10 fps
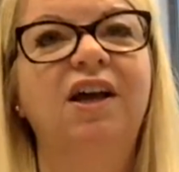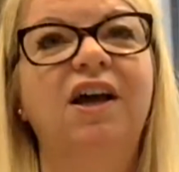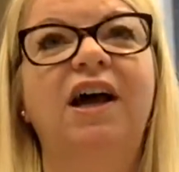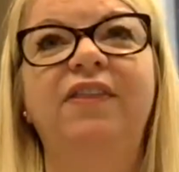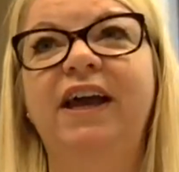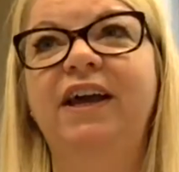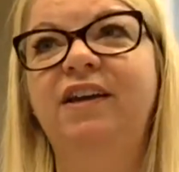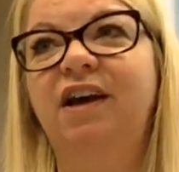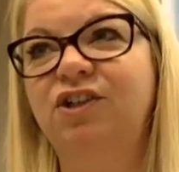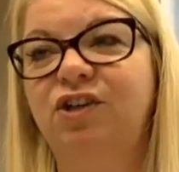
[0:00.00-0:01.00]
And then
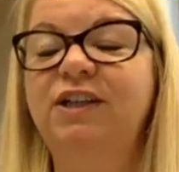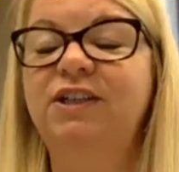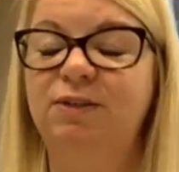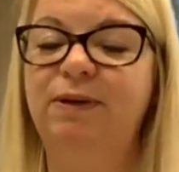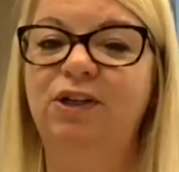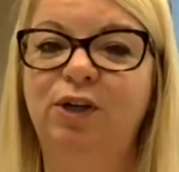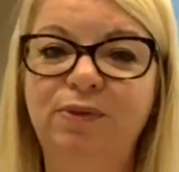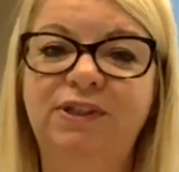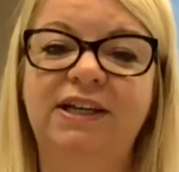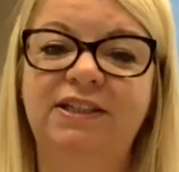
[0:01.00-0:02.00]
I try to spend a
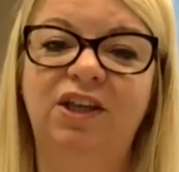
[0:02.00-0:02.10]
couple of days